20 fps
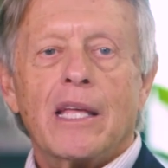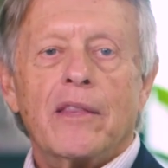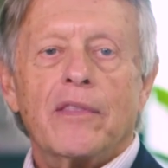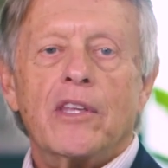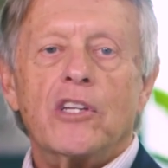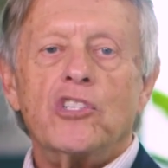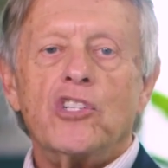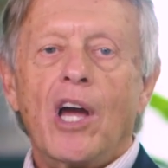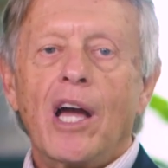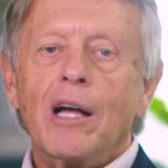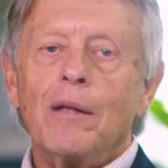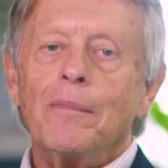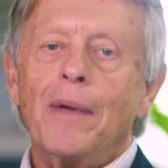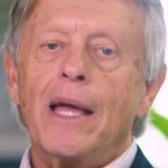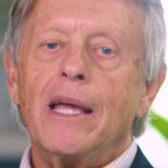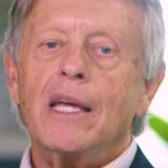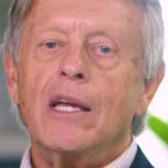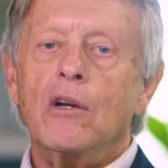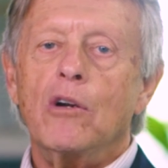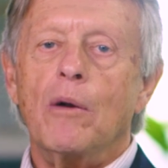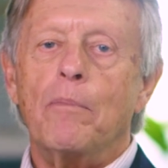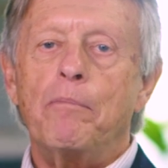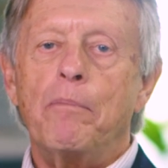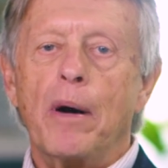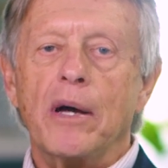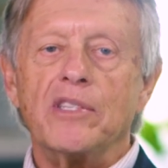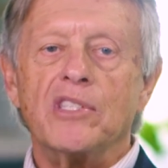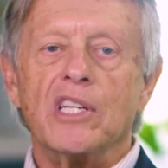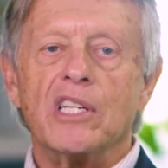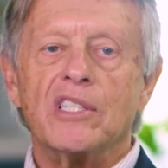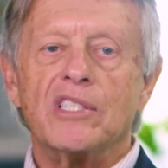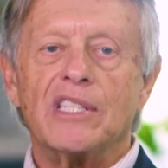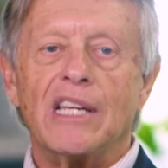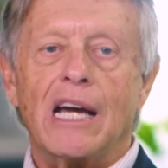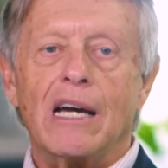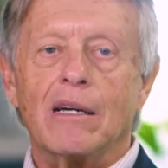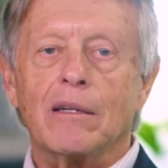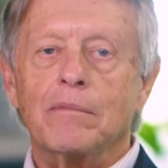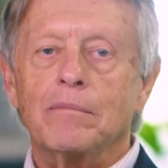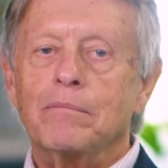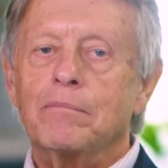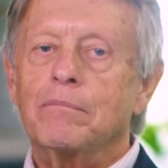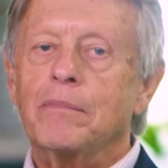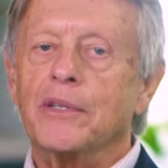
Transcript: The child may hear a buzzing sound,